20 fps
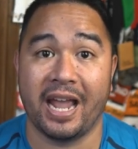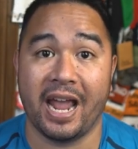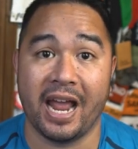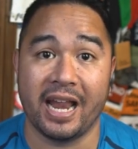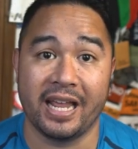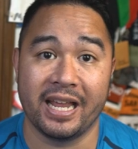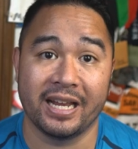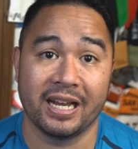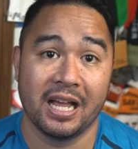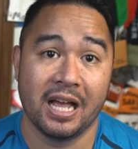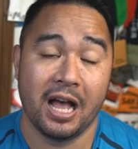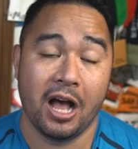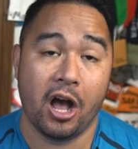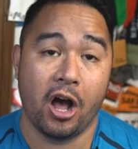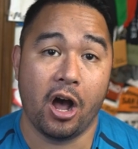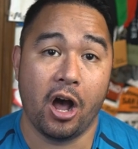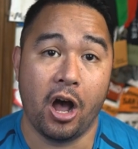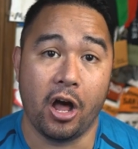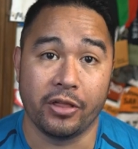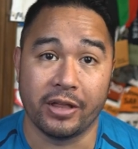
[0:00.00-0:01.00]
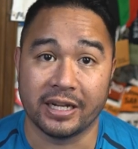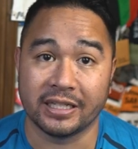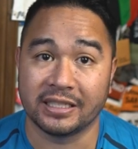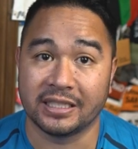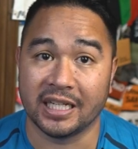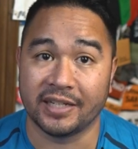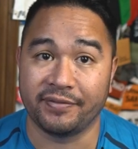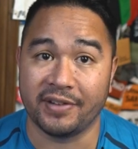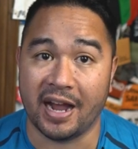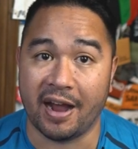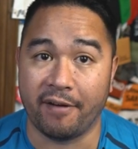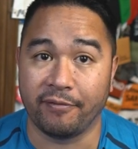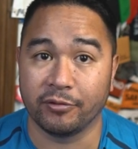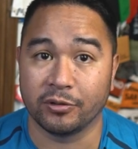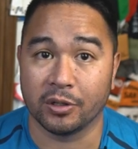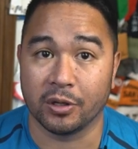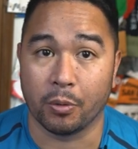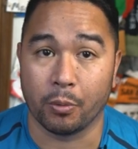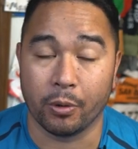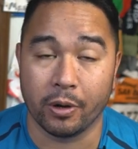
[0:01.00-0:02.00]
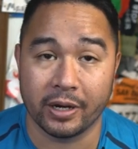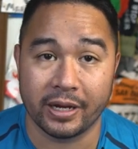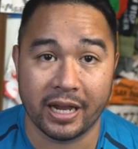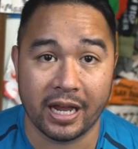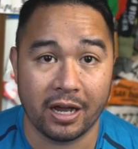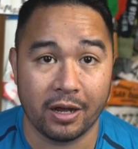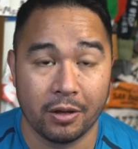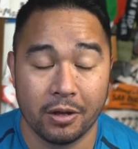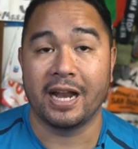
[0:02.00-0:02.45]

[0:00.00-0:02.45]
edit all that stuff after a workout.